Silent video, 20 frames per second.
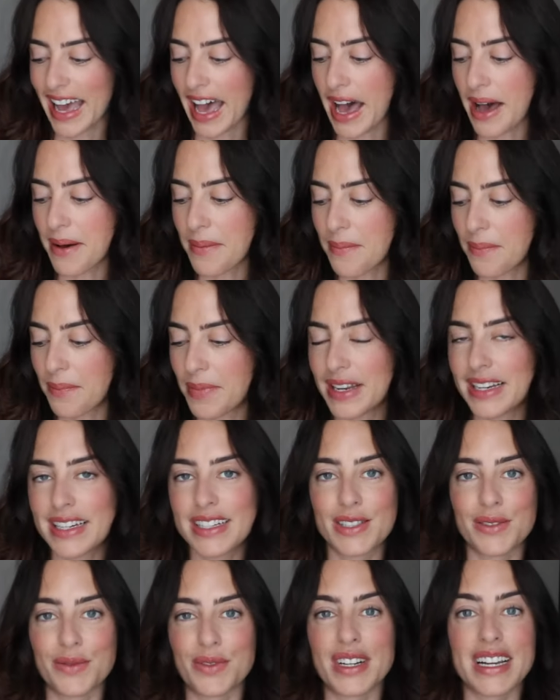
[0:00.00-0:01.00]
But it
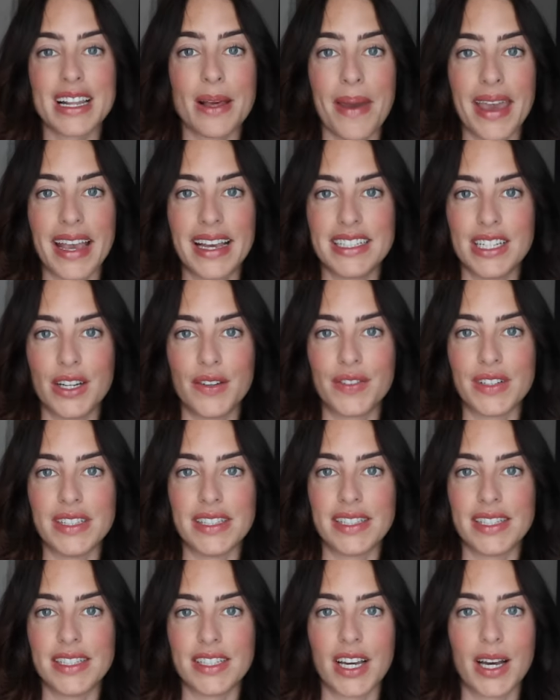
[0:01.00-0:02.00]
doesn't really make a
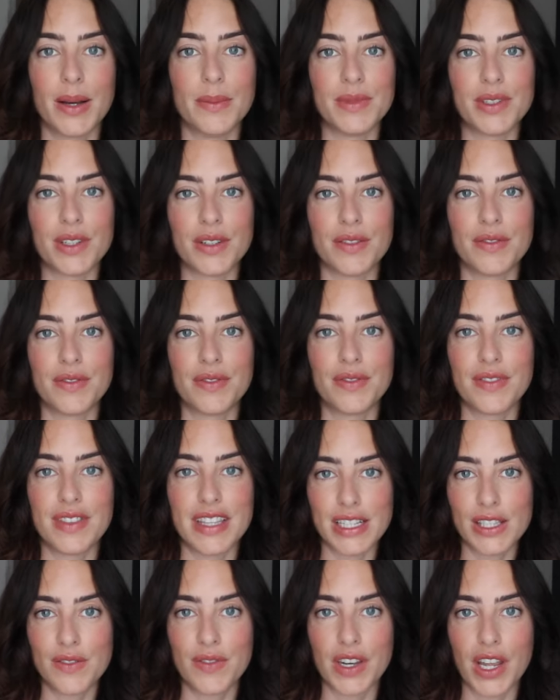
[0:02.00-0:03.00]
difference in terms of
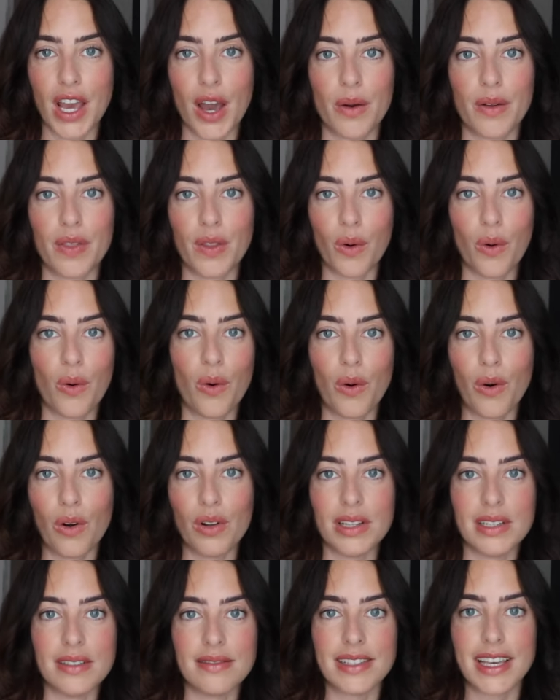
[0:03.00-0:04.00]
this video and the haul
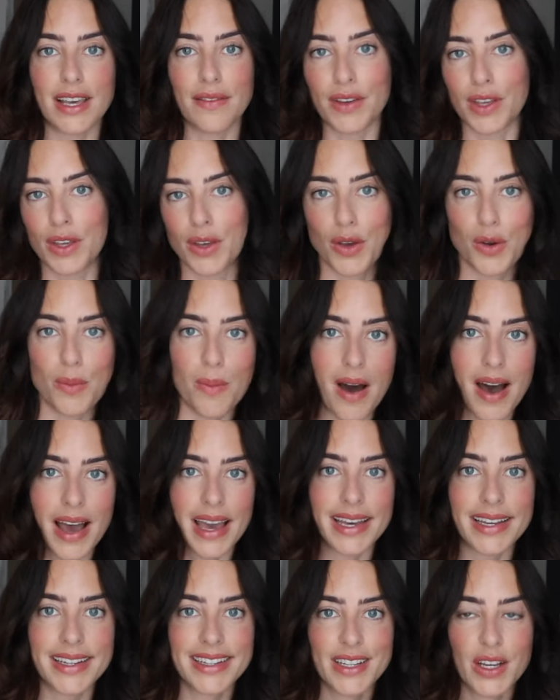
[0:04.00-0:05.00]
and giving you
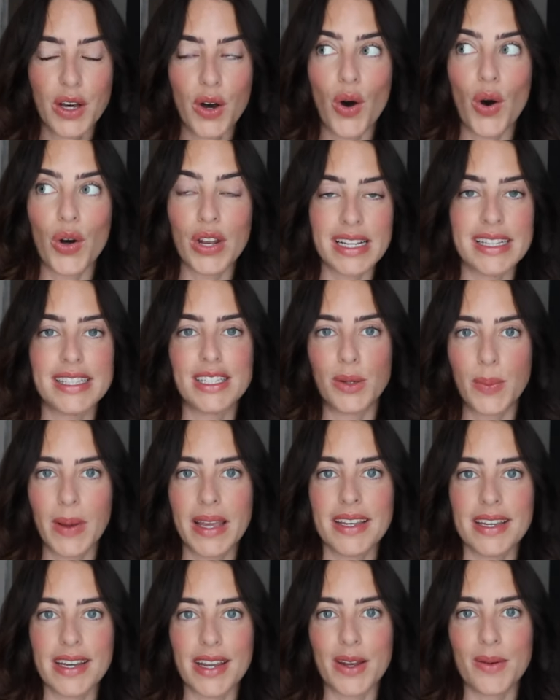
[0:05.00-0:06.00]
my honest
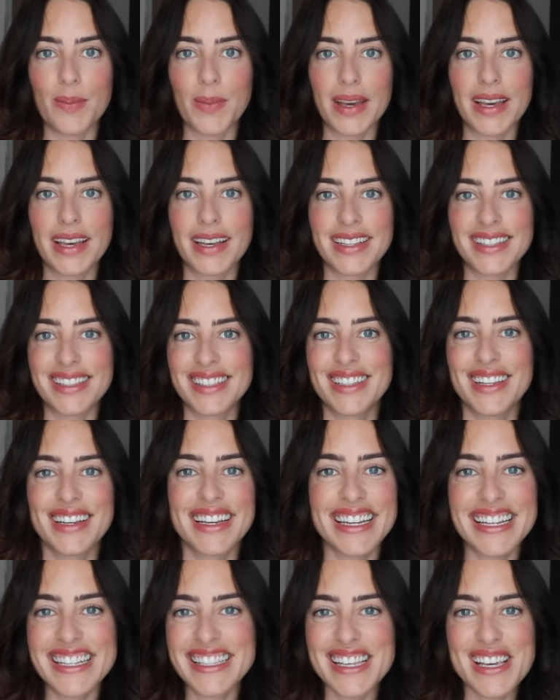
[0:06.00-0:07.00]
opinion because you're
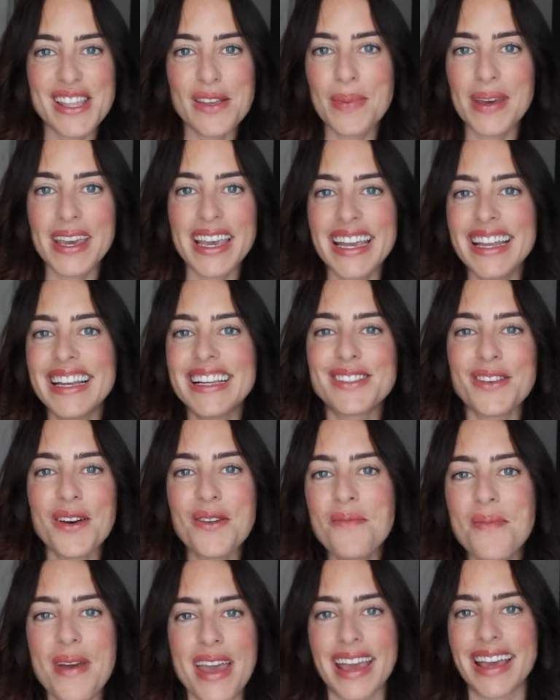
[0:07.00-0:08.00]
gonna see the bikinis
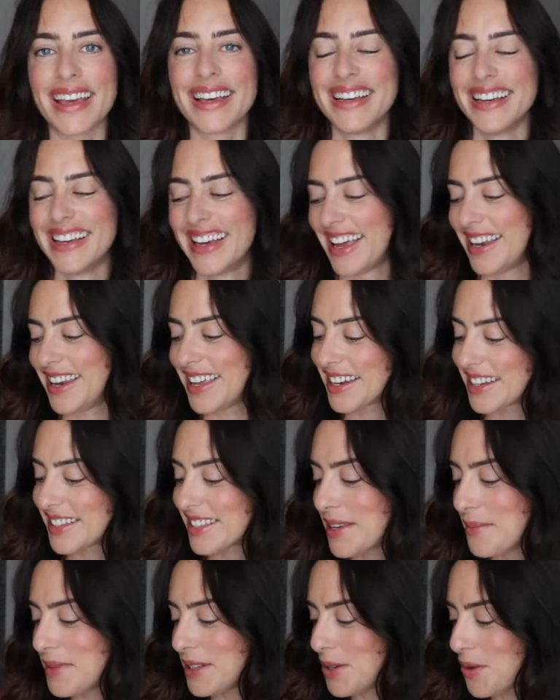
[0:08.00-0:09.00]
on me and you're gonna
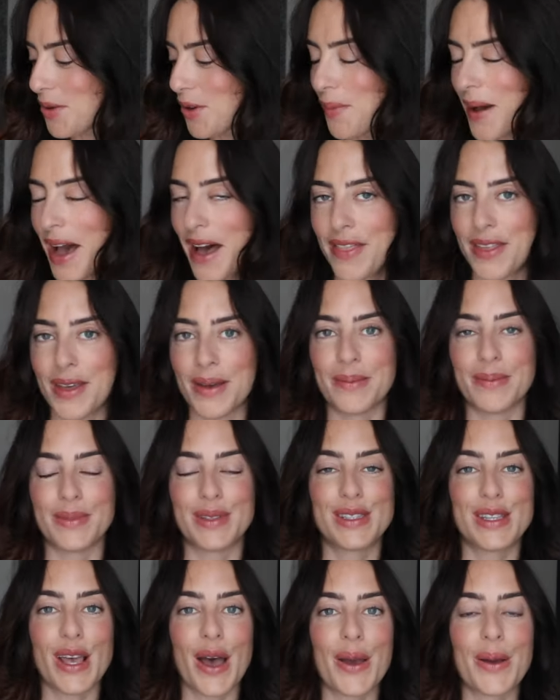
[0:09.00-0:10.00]
see me talk about them.
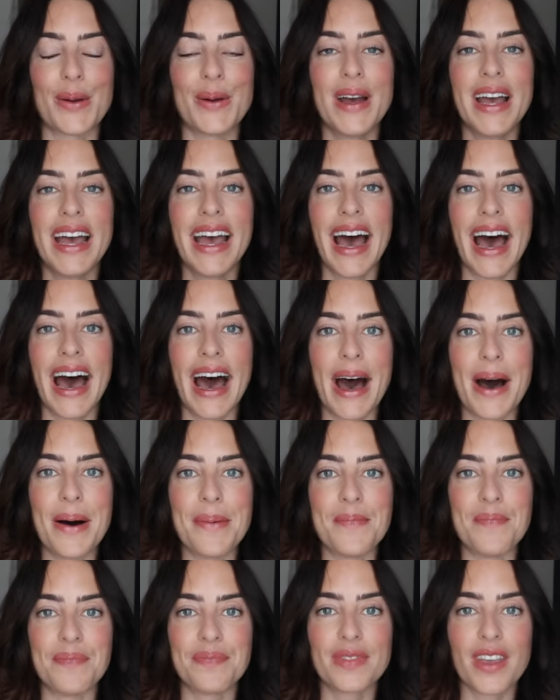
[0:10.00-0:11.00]
So
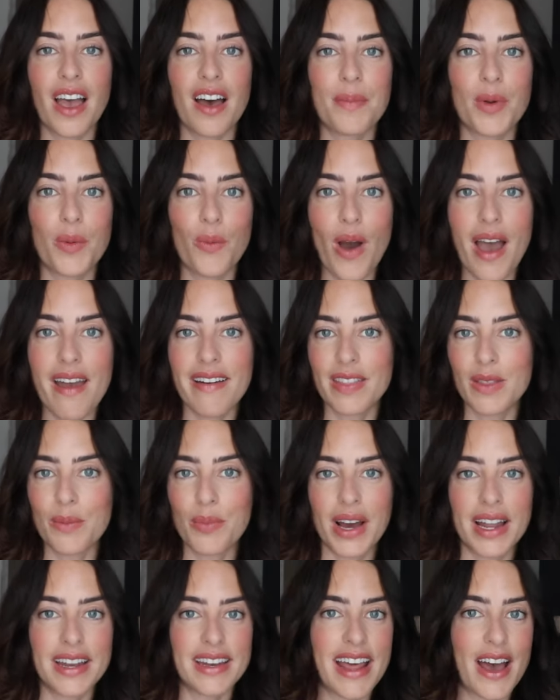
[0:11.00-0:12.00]
I've been wearing the
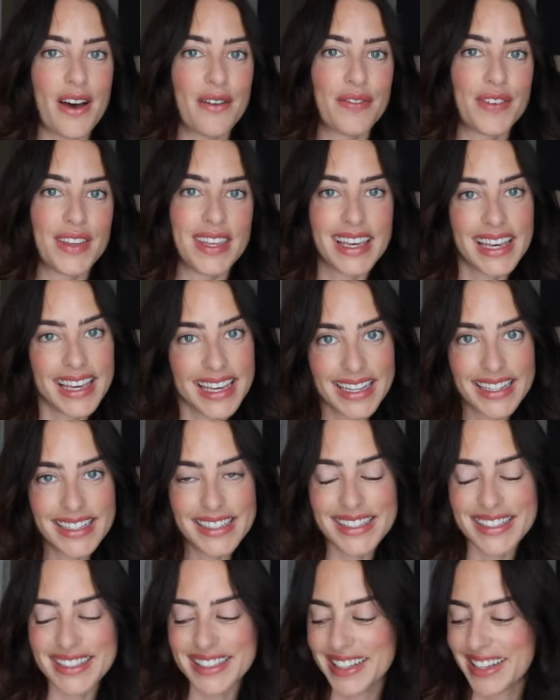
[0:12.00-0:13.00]
brand now for
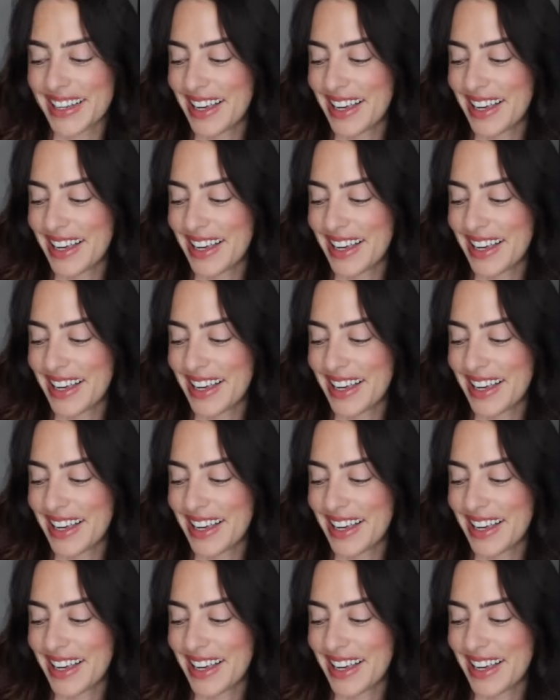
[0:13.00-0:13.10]
years.